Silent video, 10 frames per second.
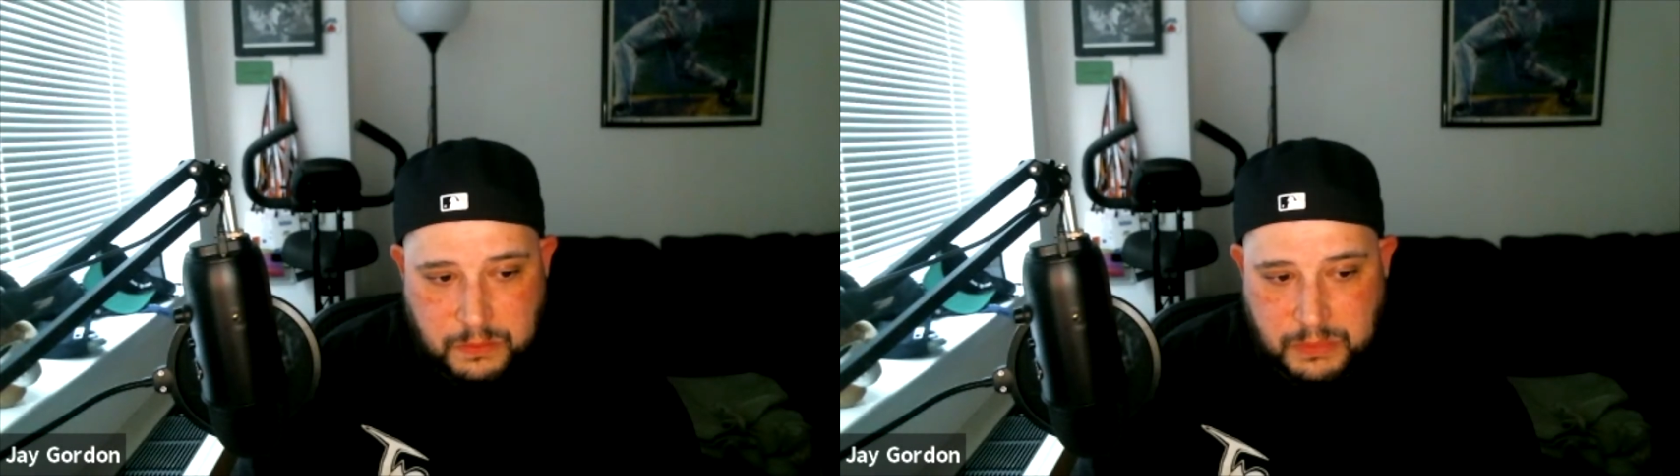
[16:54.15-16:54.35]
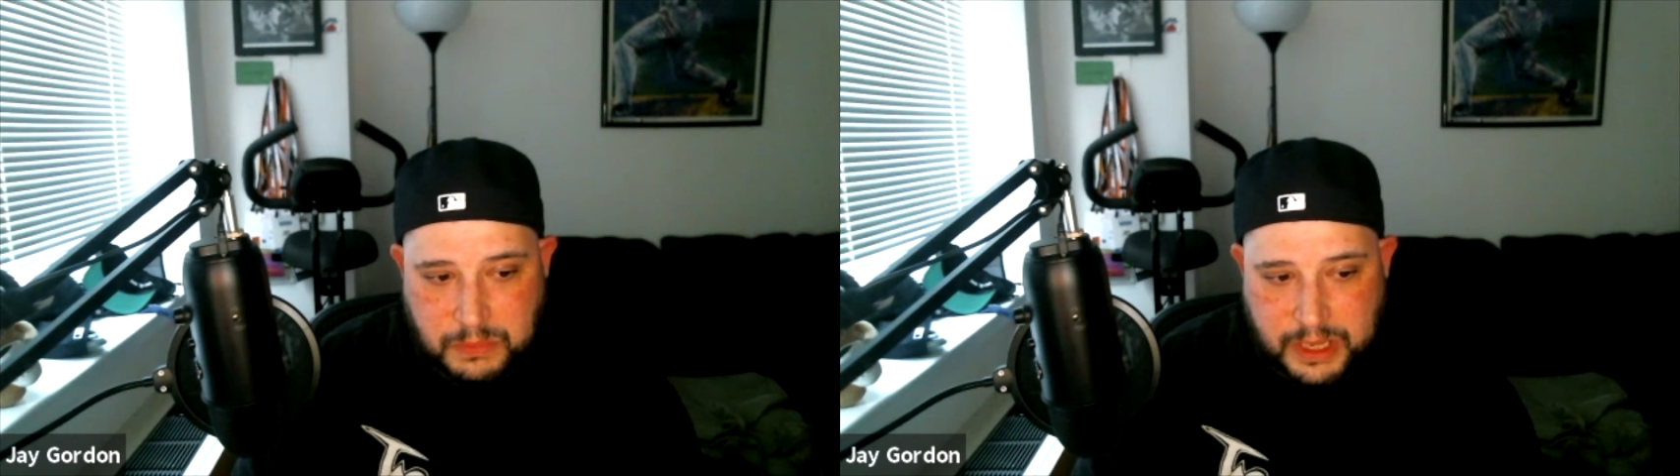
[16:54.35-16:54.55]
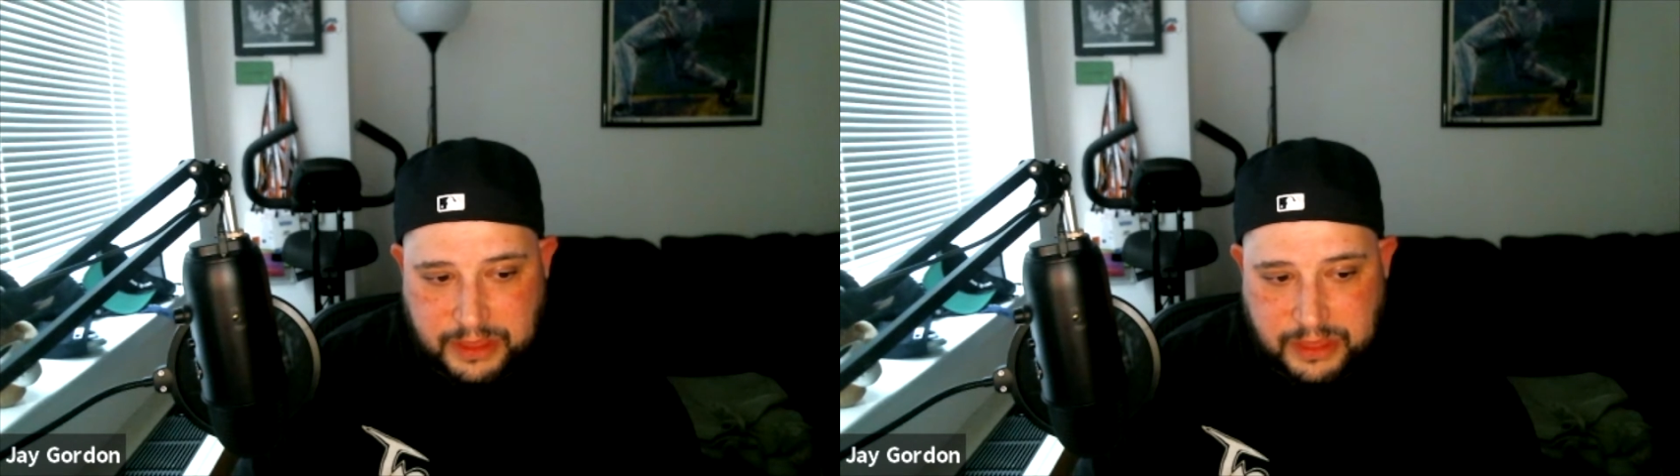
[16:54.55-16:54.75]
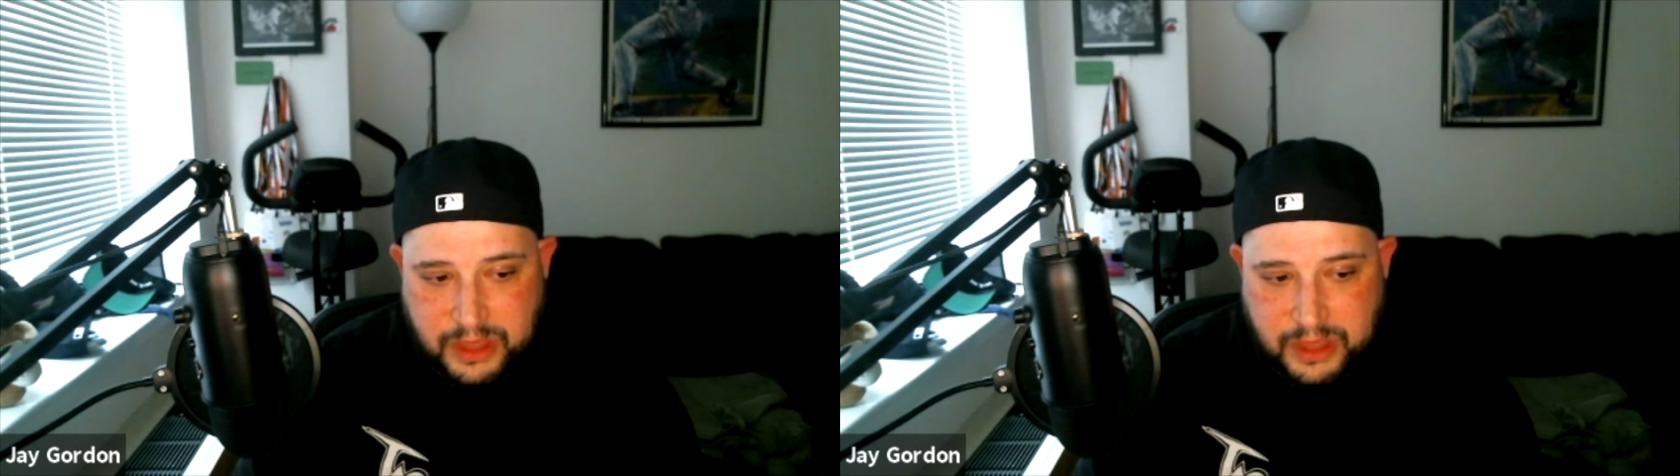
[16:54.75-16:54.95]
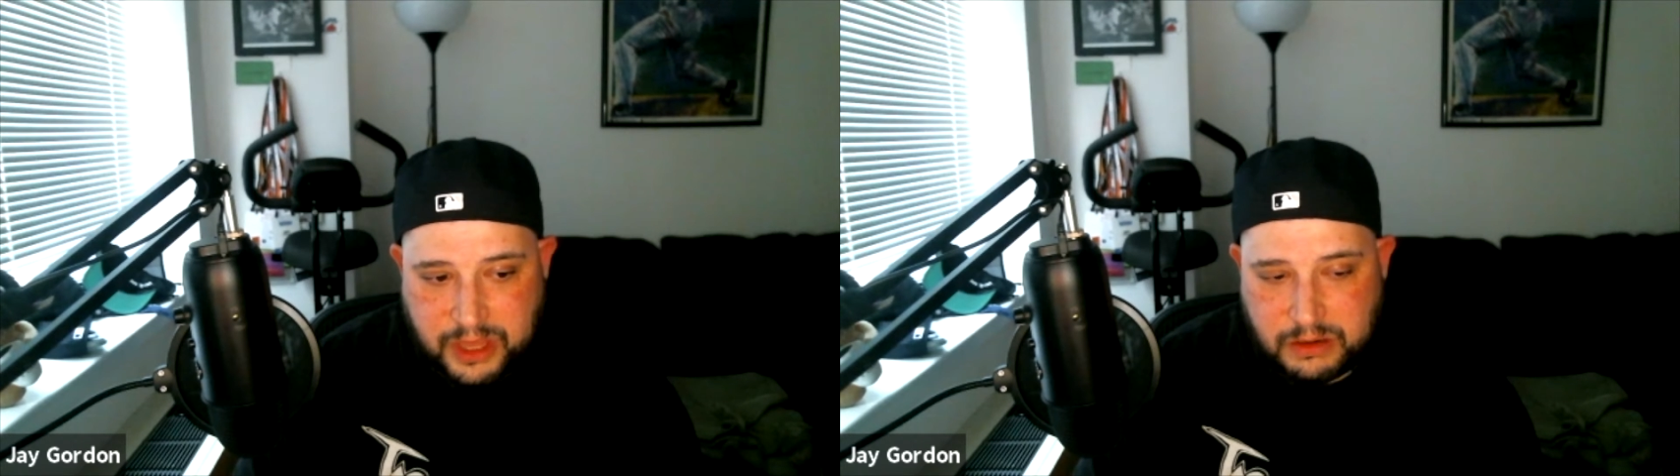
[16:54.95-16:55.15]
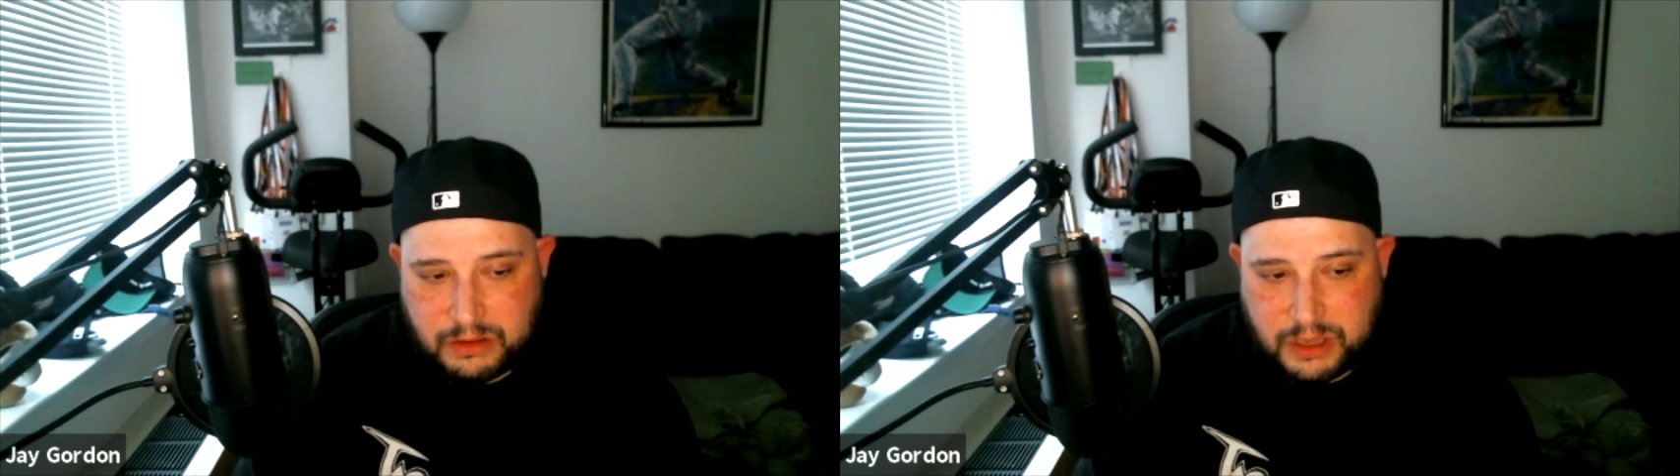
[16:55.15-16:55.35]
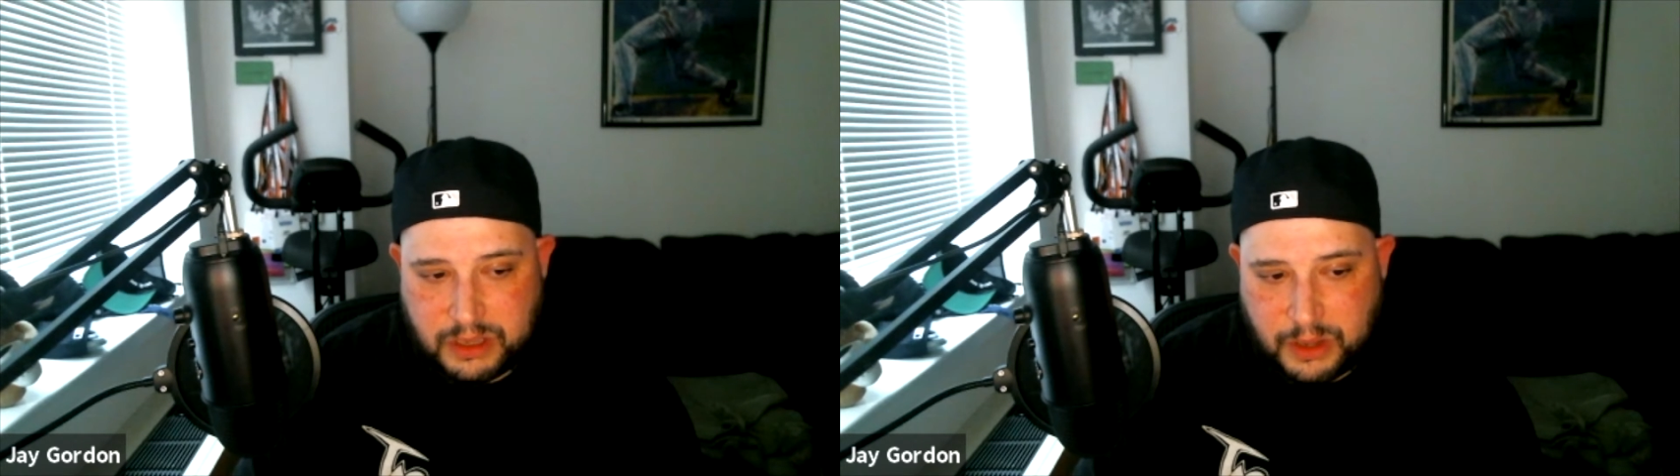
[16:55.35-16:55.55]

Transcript: And I think that the